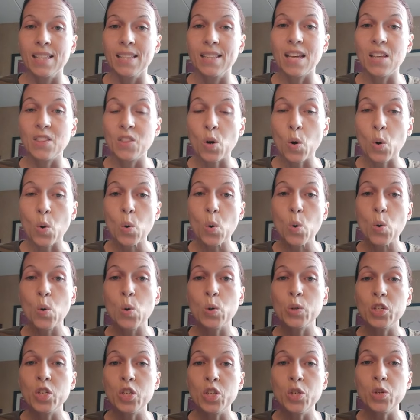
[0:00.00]
that the
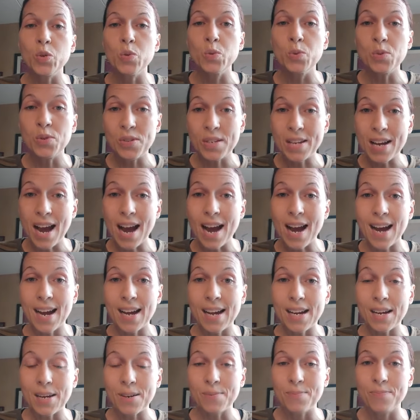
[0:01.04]
old you
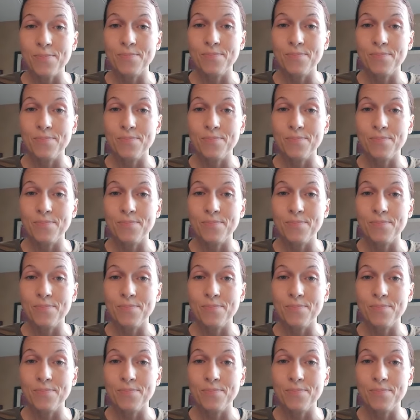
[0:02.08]
died